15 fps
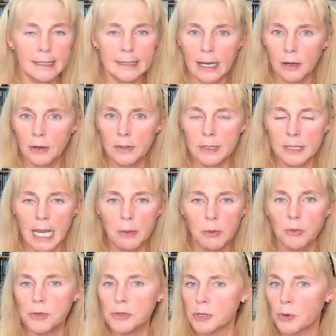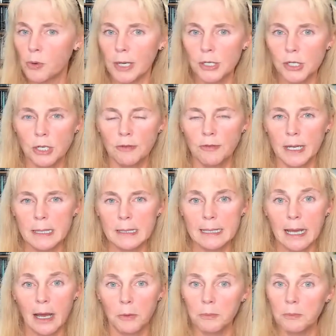it down on the table with the question face
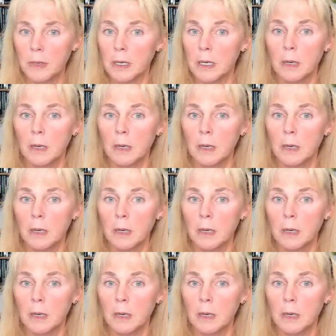down,